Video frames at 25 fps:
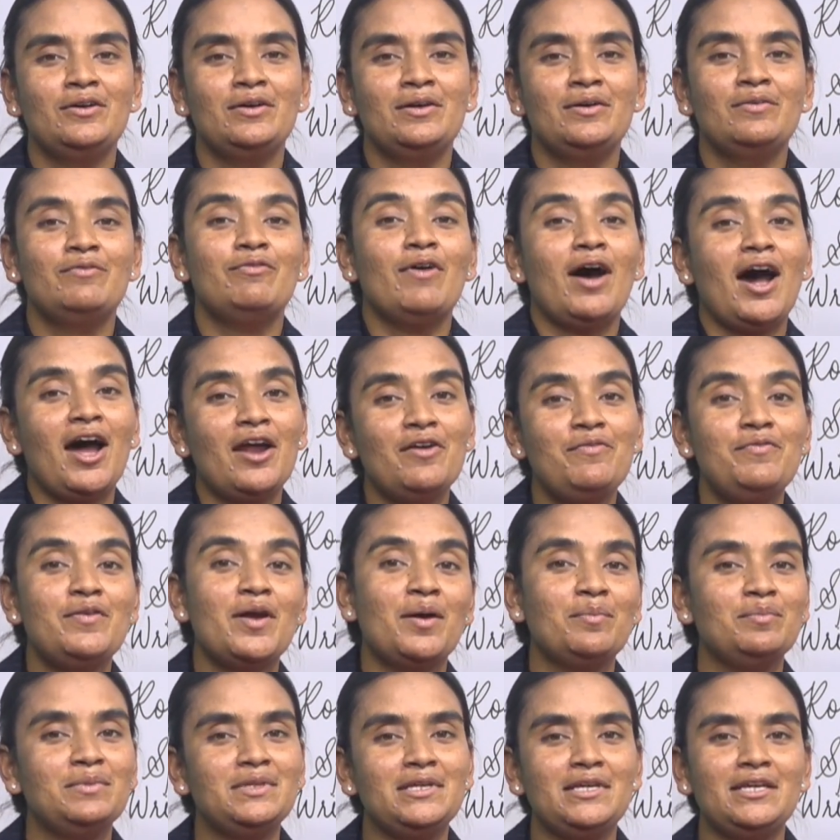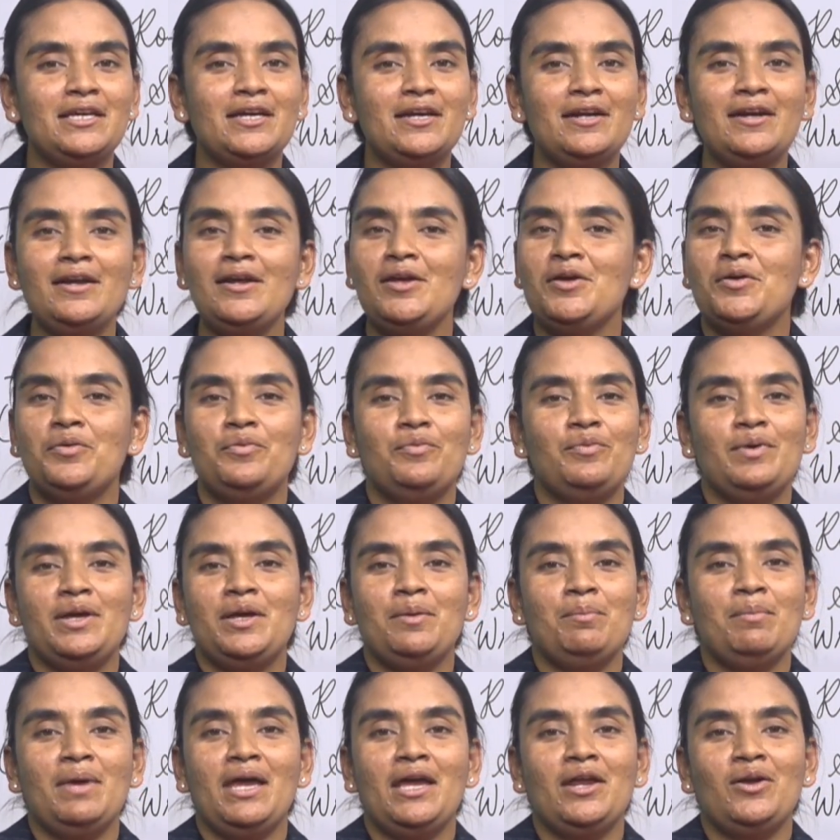Far from there, we
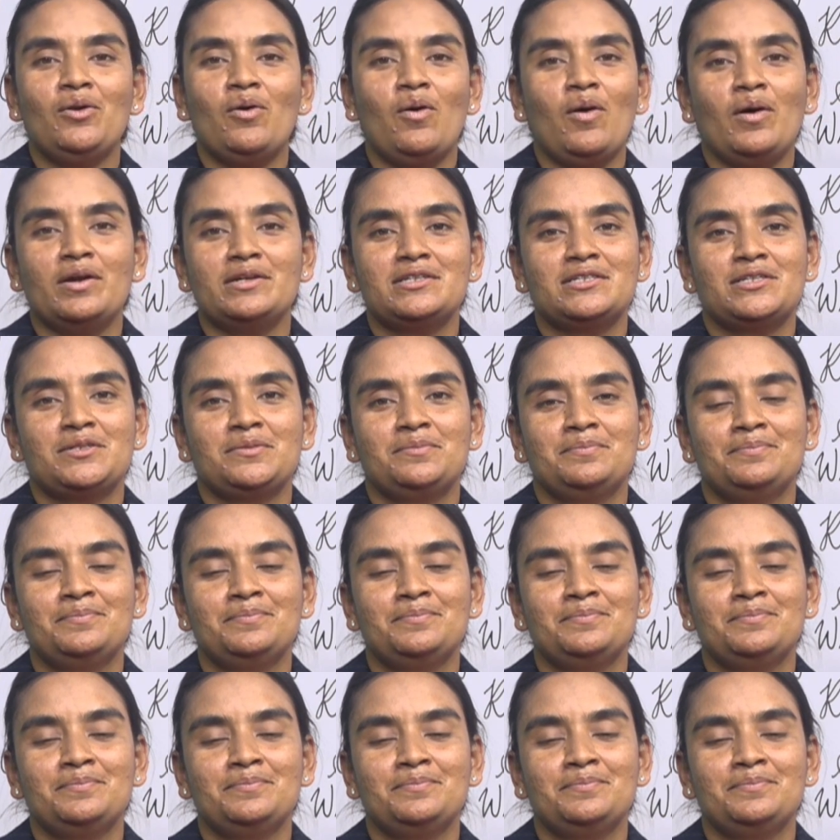may not.